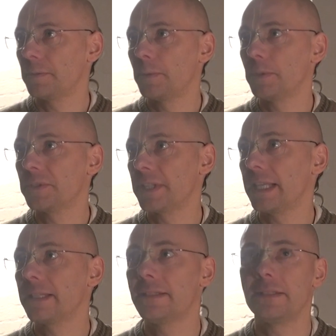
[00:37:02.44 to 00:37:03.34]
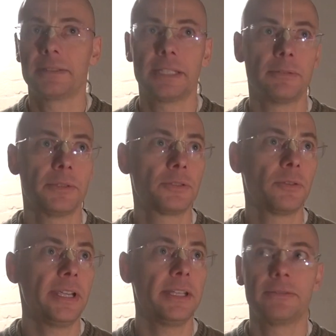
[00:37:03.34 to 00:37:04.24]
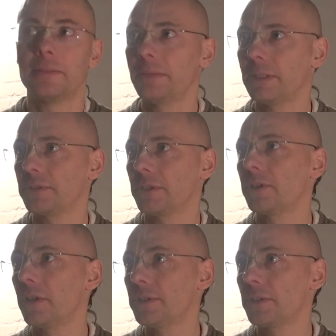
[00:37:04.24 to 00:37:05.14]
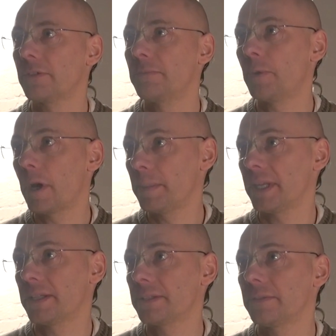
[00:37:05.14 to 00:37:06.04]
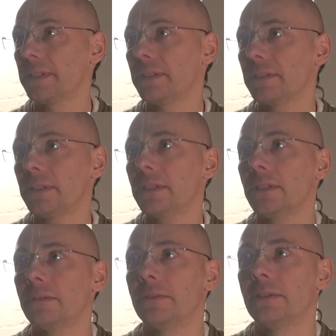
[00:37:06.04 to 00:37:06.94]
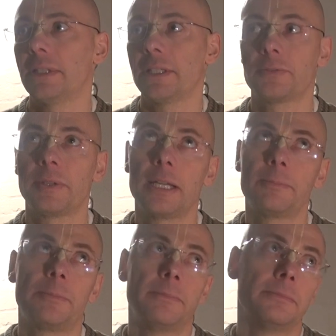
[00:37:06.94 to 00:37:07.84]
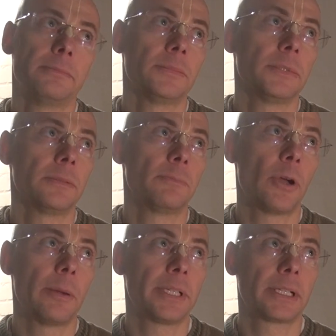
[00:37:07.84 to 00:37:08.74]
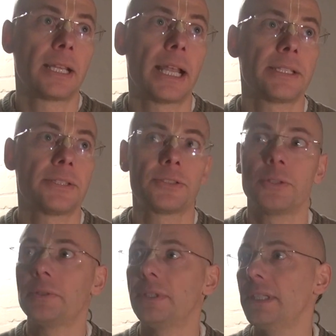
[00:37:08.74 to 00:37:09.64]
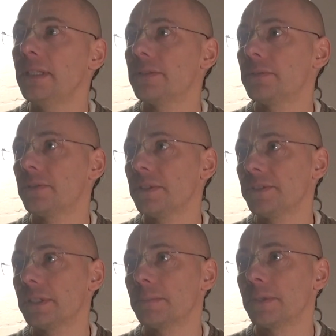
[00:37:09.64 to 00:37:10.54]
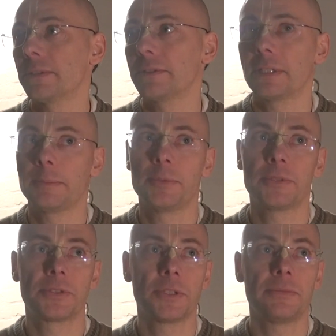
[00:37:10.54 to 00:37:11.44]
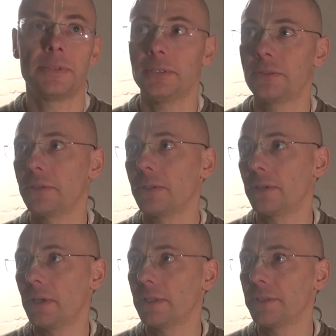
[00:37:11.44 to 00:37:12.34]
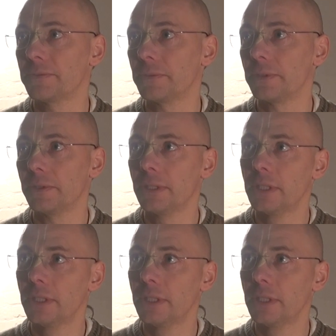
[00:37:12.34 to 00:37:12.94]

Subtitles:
personalities, they were trained from. There was a culture of brahmanas, right? That's why the Brahmana class is so dear to Krishna, because they preserve the eternal knowledge for the